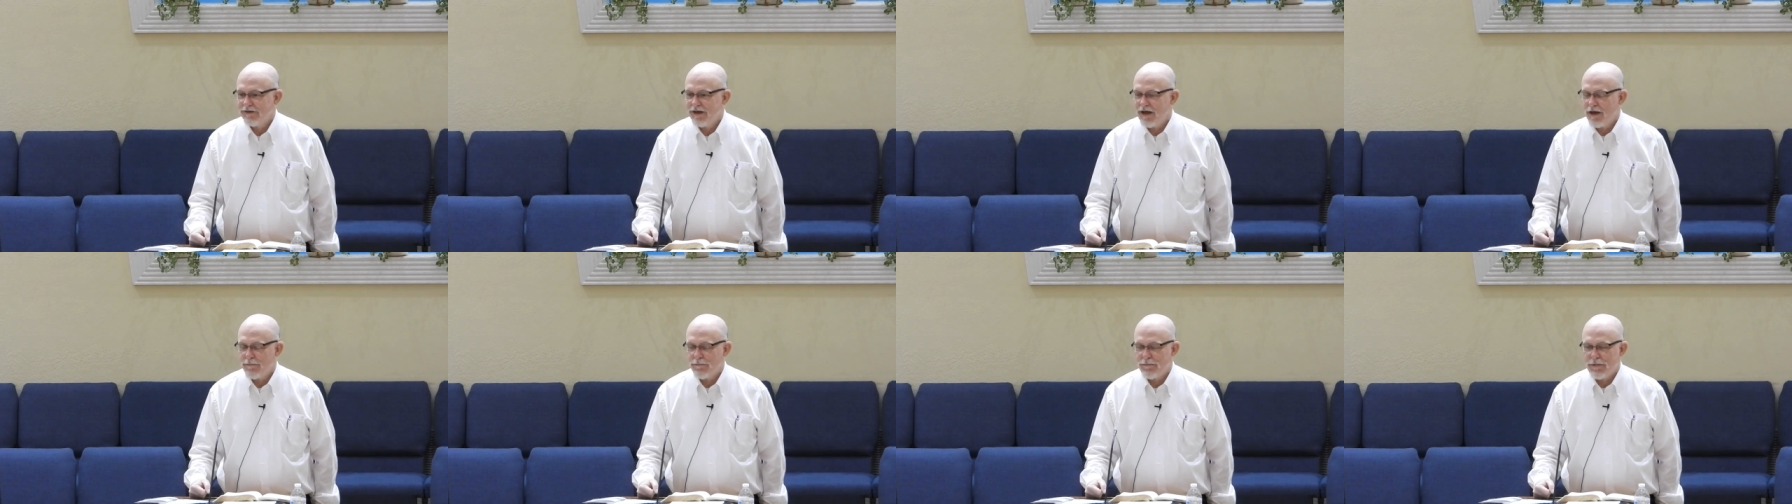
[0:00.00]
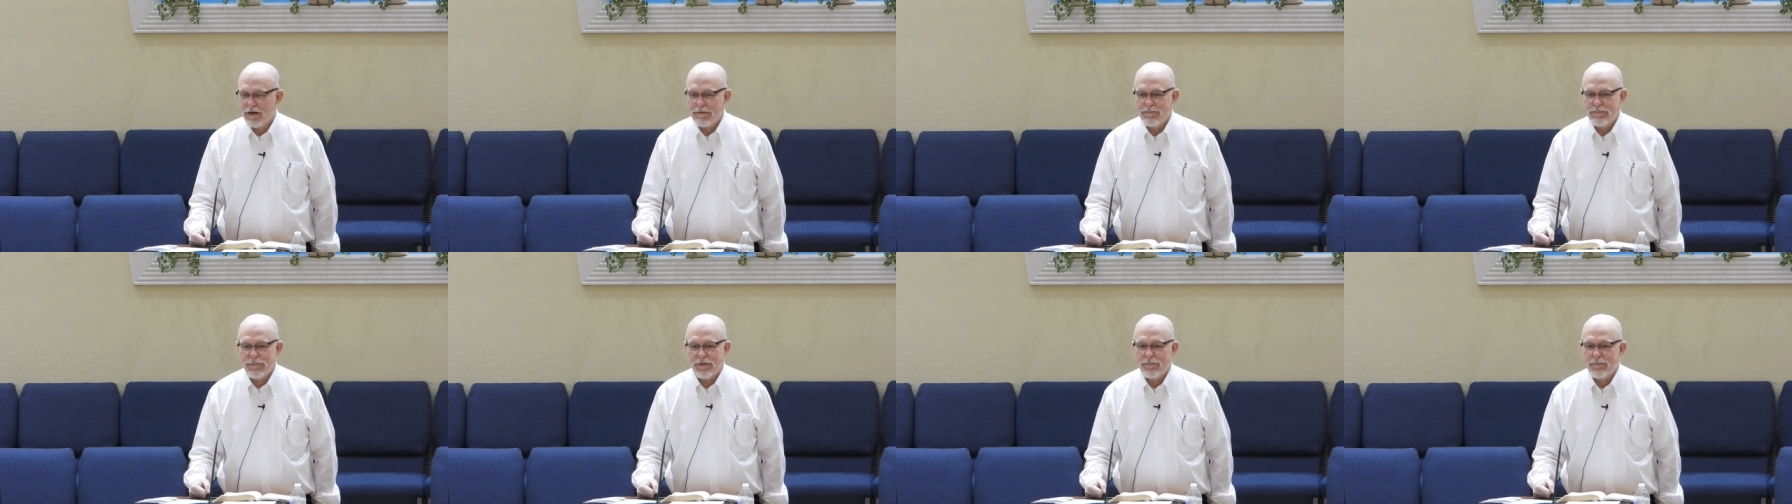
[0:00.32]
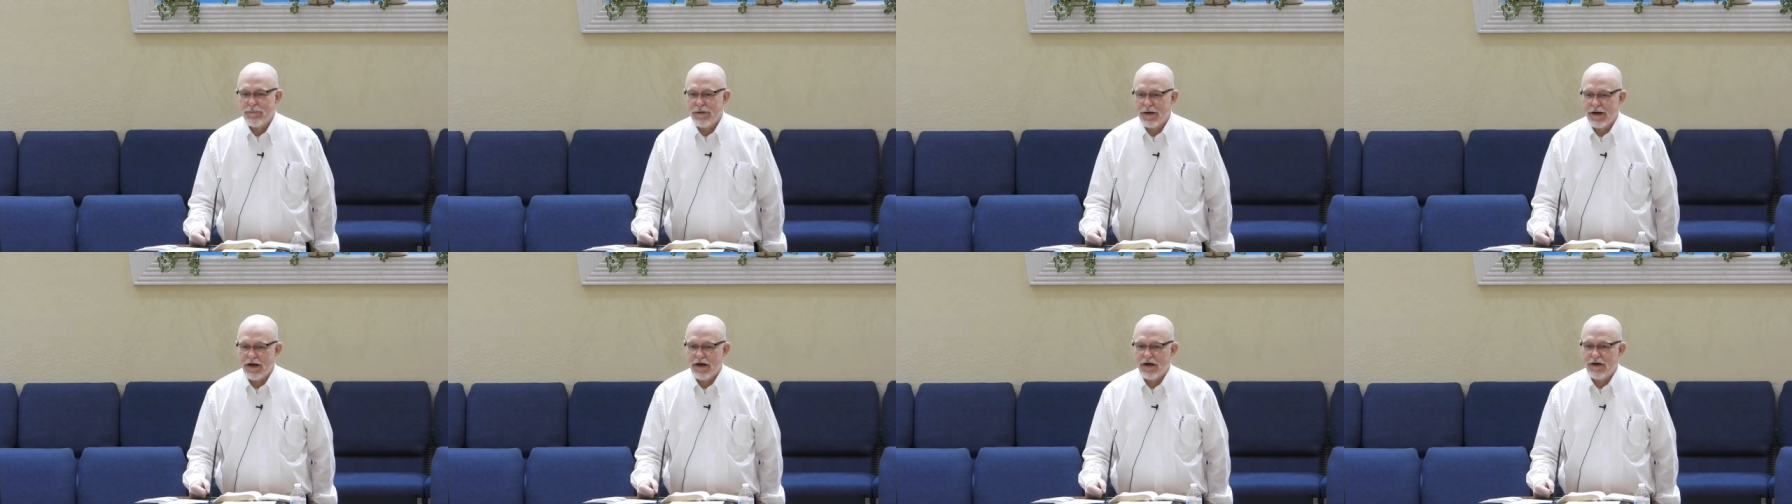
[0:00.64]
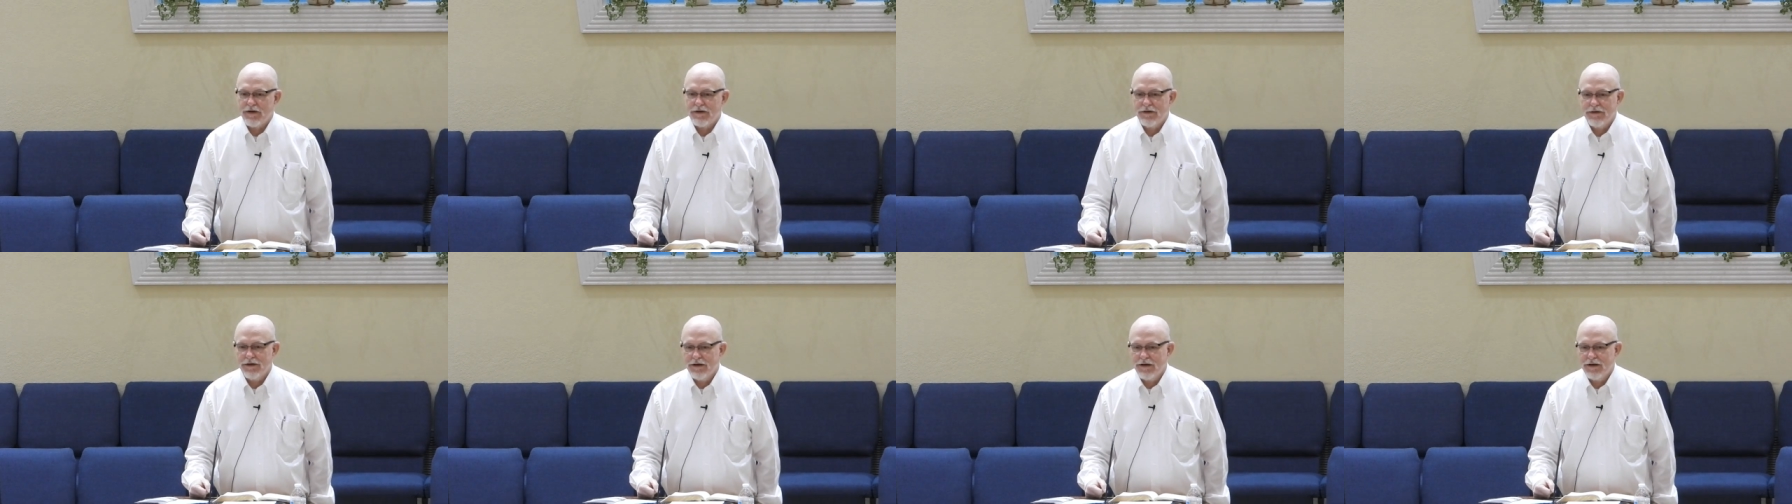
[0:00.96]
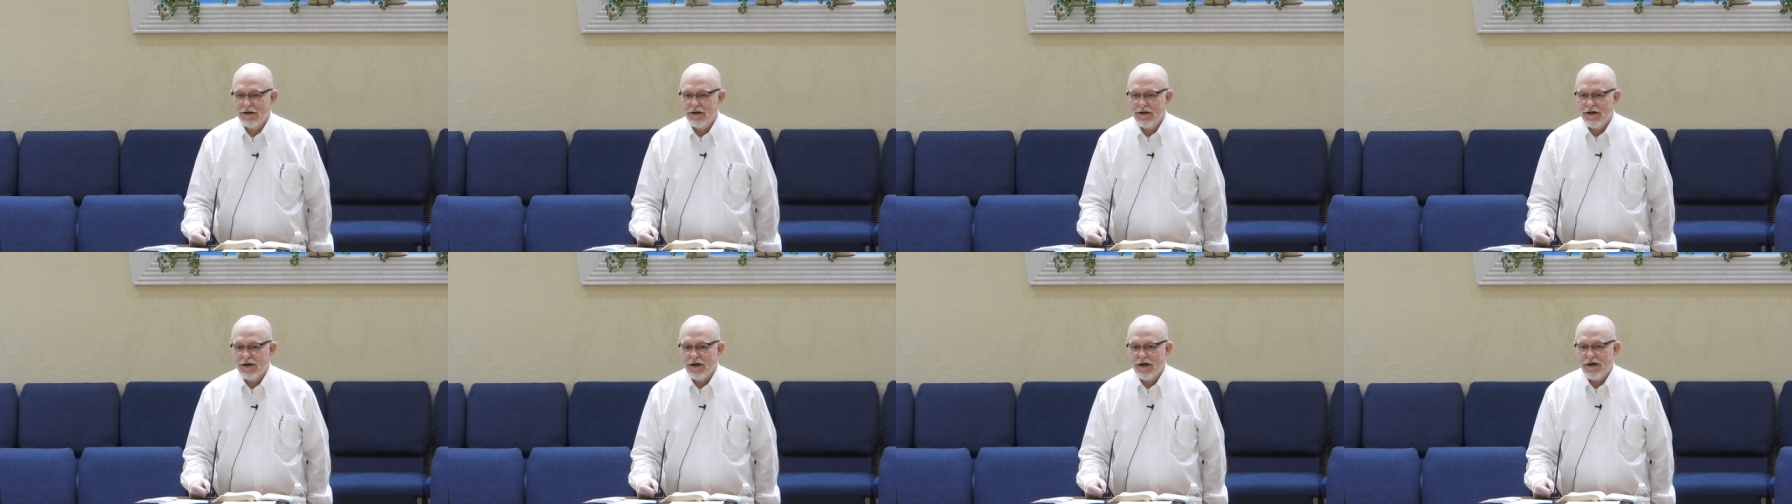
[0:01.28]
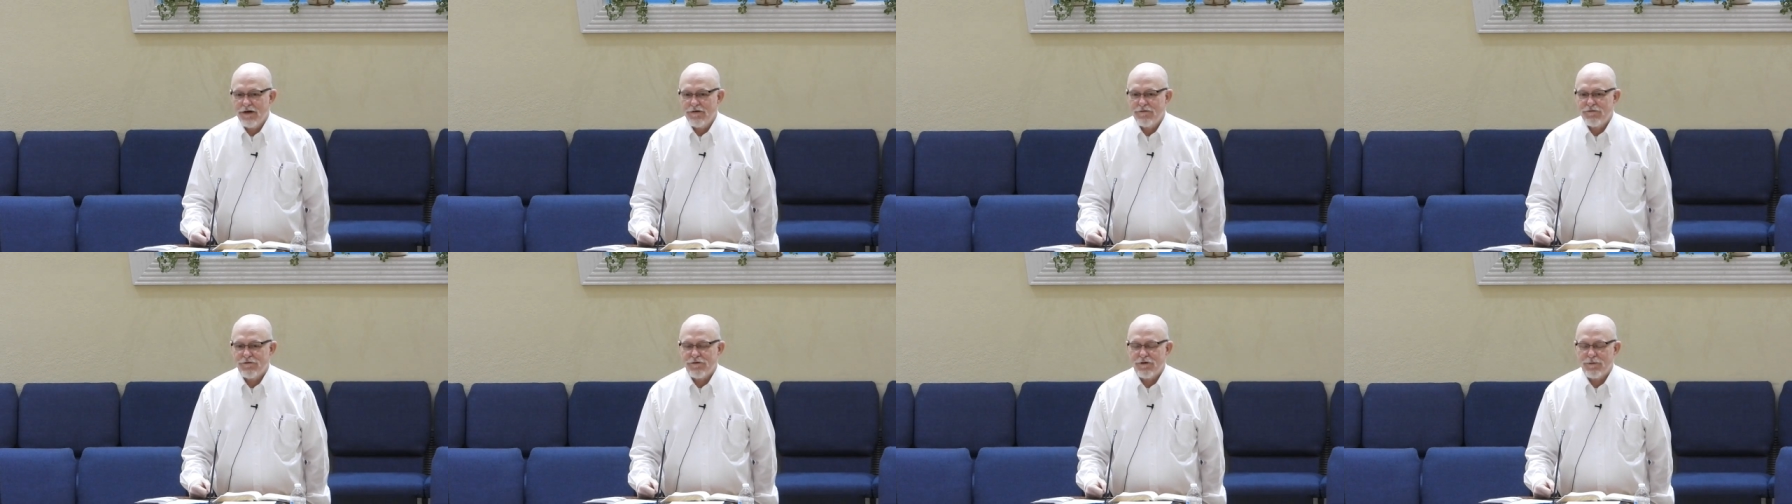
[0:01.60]
and be prepared
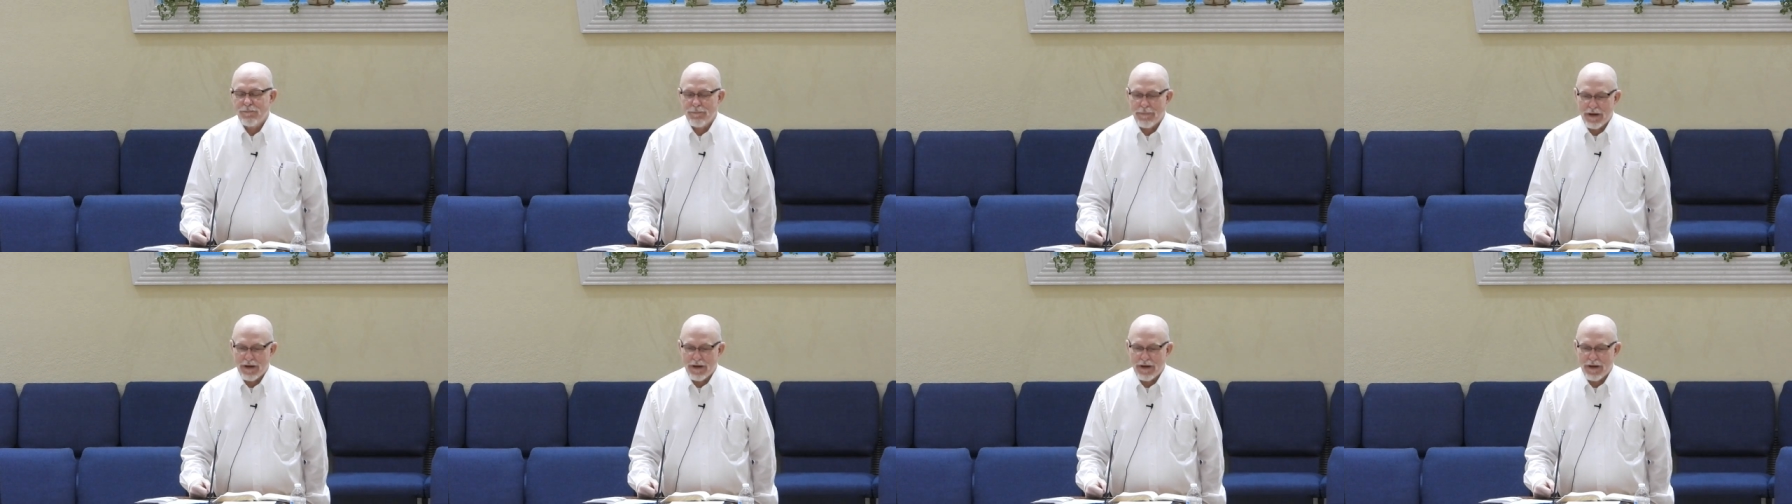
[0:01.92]
for